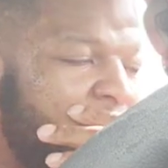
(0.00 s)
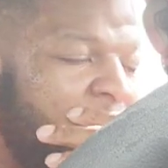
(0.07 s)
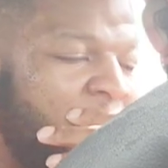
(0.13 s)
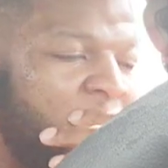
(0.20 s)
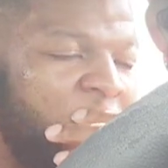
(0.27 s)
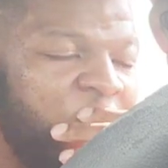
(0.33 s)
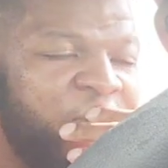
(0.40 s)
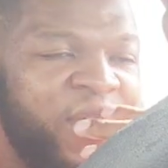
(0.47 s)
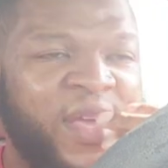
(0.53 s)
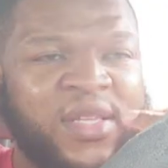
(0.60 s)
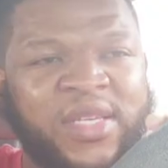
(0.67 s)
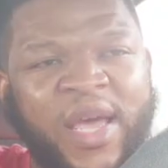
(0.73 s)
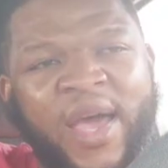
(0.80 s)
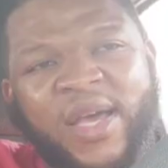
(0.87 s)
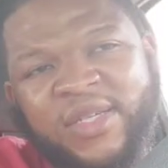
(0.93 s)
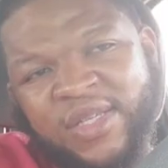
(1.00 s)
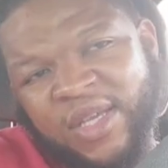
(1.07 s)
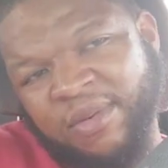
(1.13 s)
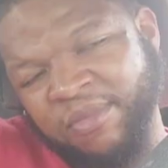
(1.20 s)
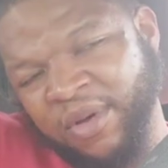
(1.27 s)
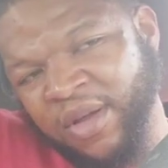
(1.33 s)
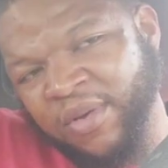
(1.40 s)
and look
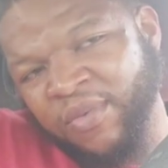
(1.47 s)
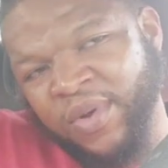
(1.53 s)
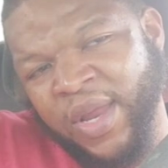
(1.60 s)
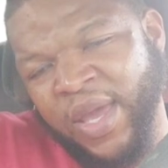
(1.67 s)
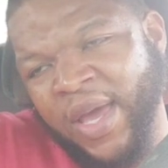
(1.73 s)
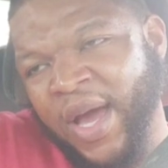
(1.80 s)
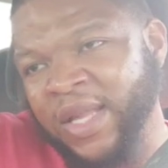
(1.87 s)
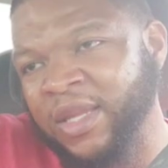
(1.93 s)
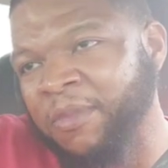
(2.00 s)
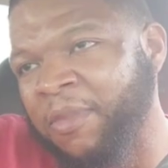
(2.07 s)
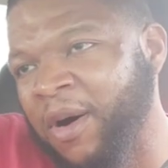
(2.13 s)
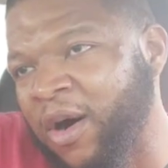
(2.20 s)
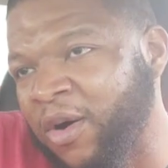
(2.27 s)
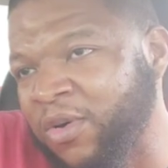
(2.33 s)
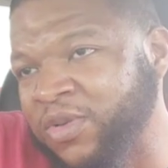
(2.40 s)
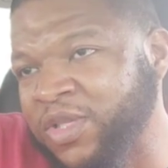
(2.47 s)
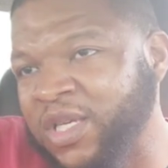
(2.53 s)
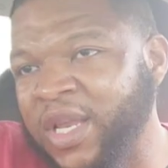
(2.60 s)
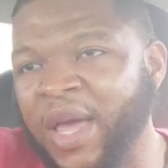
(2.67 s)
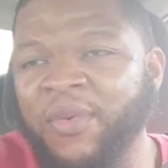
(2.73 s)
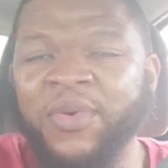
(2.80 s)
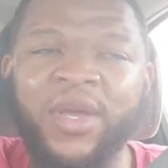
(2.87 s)
fantastic, but when they got the
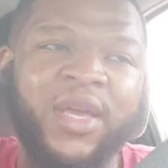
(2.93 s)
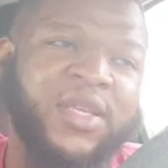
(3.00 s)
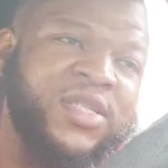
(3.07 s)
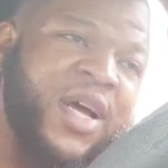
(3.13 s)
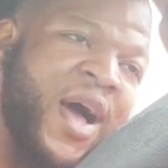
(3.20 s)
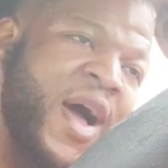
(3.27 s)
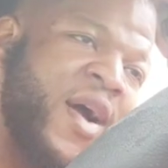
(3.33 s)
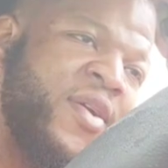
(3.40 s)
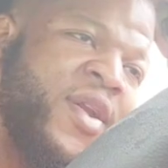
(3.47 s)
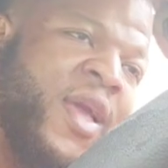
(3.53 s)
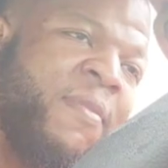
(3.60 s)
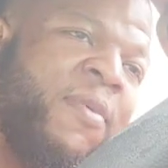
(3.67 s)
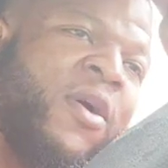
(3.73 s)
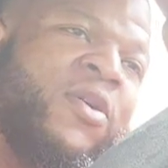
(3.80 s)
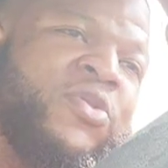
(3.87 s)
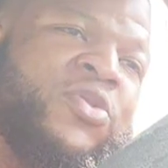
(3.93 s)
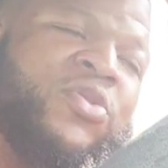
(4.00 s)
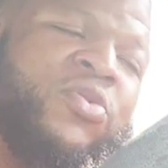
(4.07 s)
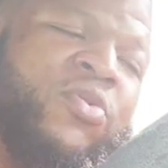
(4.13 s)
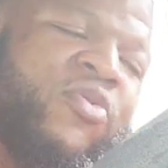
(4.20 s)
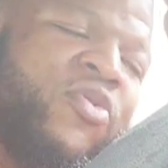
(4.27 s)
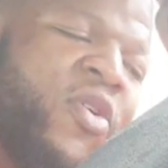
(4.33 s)
posing, they would get tired and their poses would